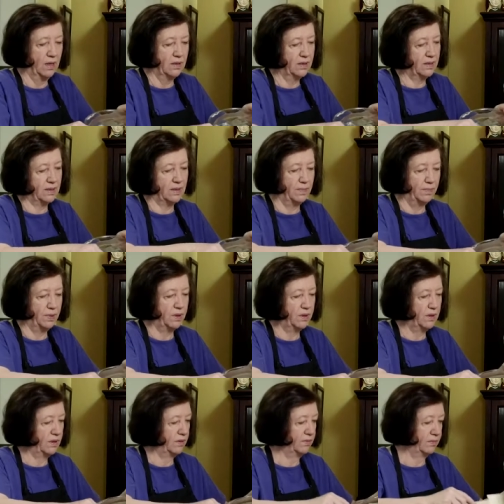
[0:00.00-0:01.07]

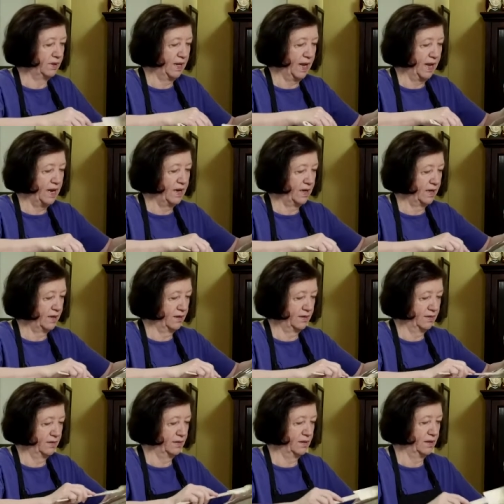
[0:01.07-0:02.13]
Simple cake
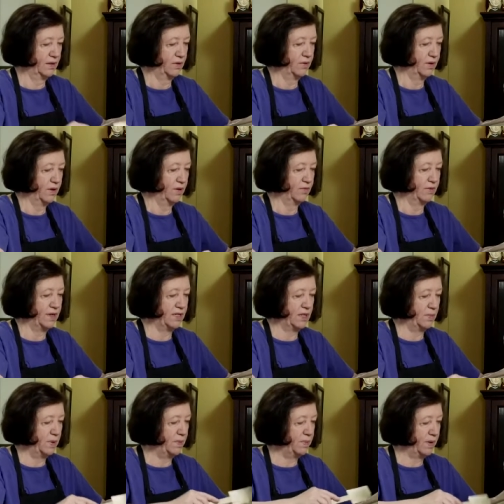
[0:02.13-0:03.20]

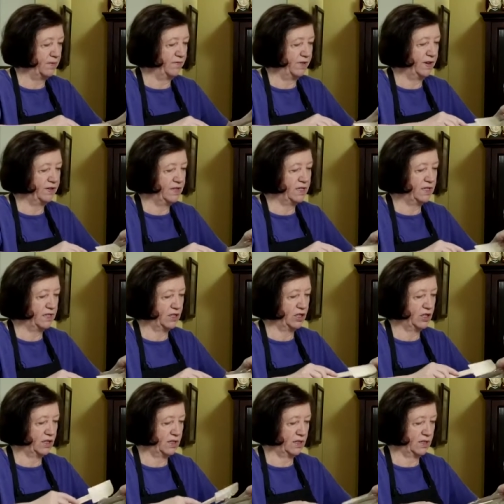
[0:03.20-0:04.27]
recipe, but very
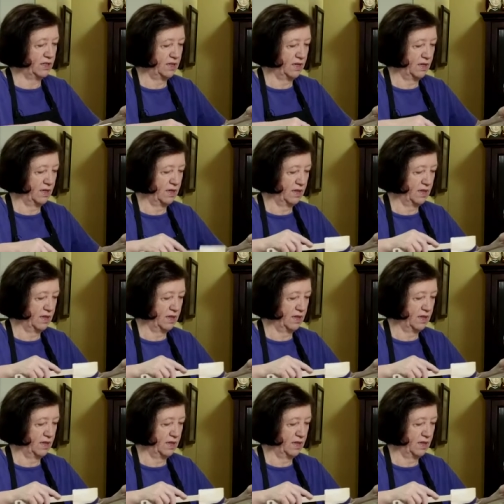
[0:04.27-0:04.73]
delicious.